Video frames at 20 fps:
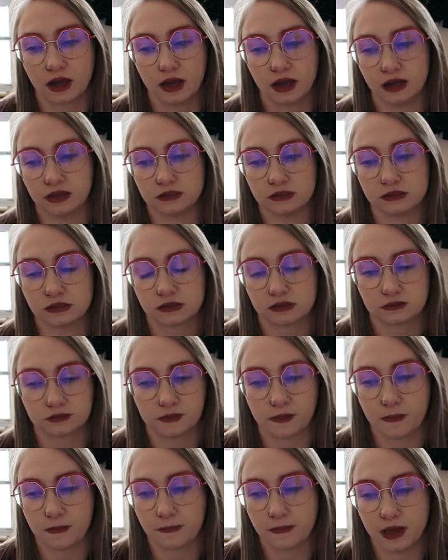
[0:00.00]
it's
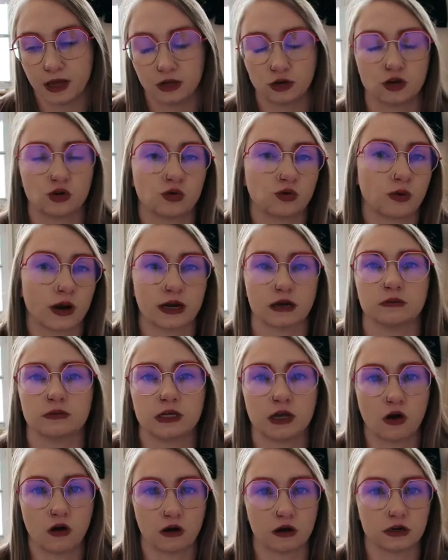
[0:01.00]

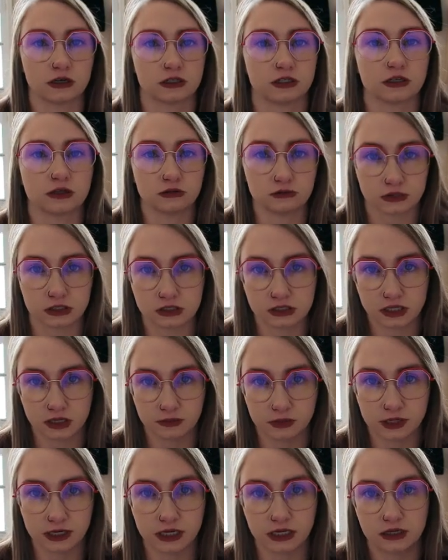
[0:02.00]
incredibly hard to lose a
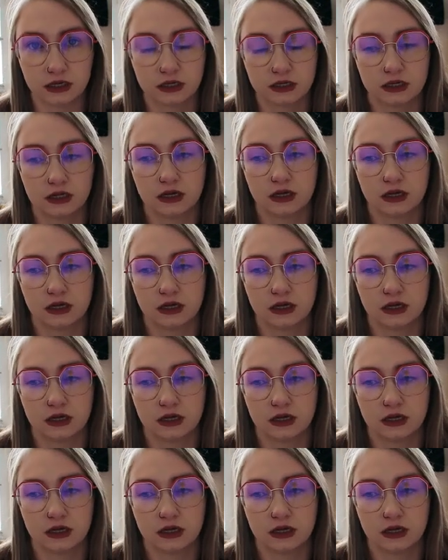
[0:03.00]
sibling.